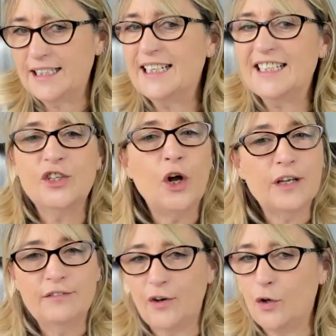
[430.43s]
And it's not
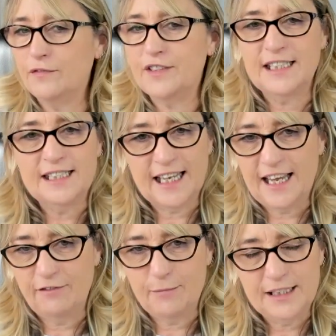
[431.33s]
evolved since the
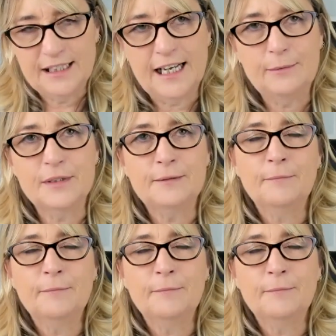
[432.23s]
caveman times,